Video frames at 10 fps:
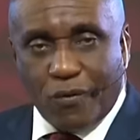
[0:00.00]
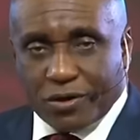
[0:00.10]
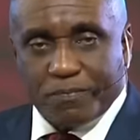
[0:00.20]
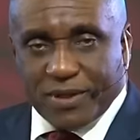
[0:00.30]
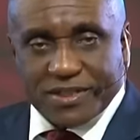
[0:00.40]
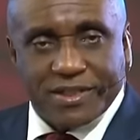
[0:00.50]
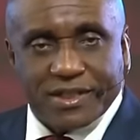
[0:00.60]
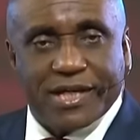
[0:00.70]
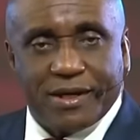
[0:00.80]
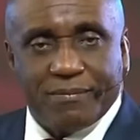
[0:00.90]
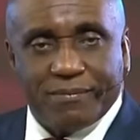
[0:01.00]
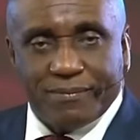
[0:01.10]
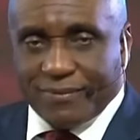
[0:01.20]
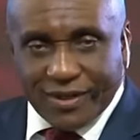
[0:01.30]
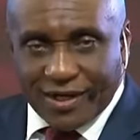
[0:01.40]
One person came.
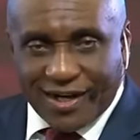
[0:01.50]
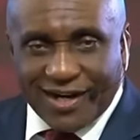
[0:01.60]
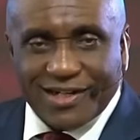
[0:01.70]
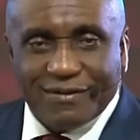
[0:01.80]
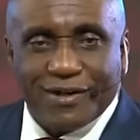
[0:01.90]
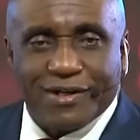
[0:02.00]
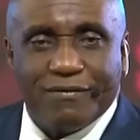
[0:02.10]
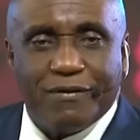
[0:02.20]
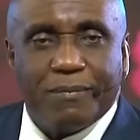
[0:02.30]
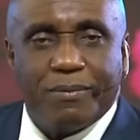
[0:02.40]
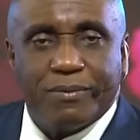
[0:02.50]
I never gave up.